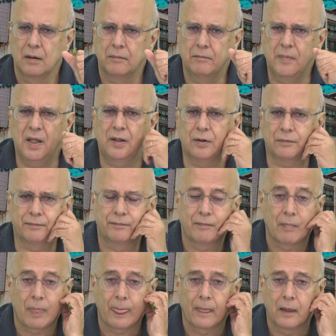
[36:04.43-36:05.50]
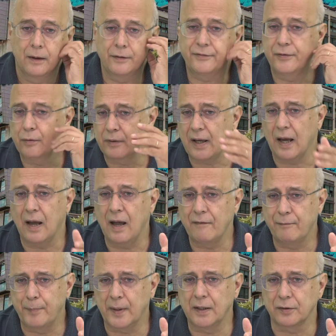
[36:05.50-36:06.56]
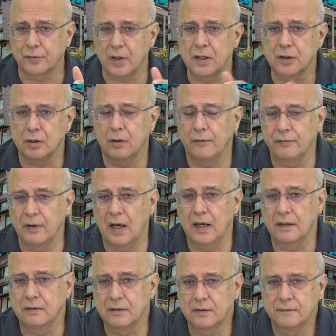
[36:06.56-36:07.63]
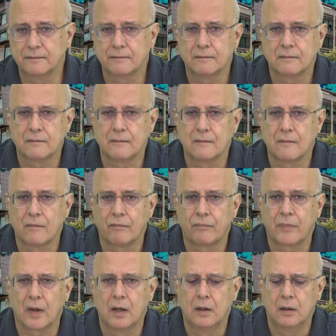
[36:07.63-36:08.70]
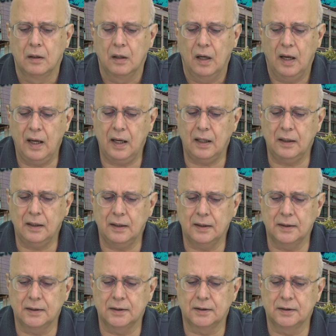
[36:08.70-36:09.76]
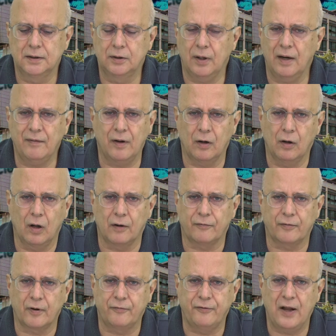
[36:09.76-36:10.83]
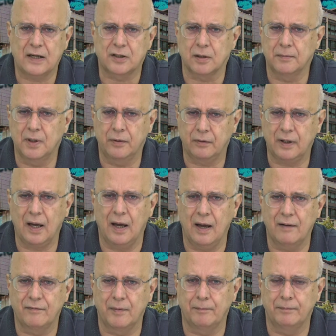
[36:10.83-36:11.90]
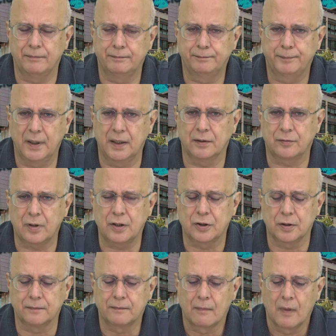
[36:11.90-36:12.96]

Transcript: medium, you still can have penetration of light. And you have a lot of reflection, but you can have a penetration.